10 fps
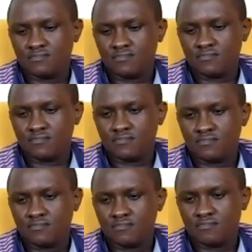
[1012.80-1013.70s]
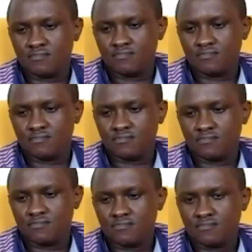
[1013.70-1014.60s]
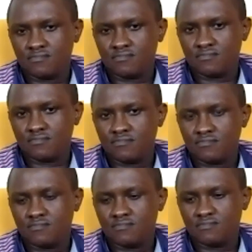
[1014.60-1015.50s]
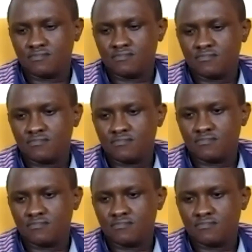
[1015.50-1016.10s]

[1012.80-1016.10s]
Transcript: This person isn't speaking.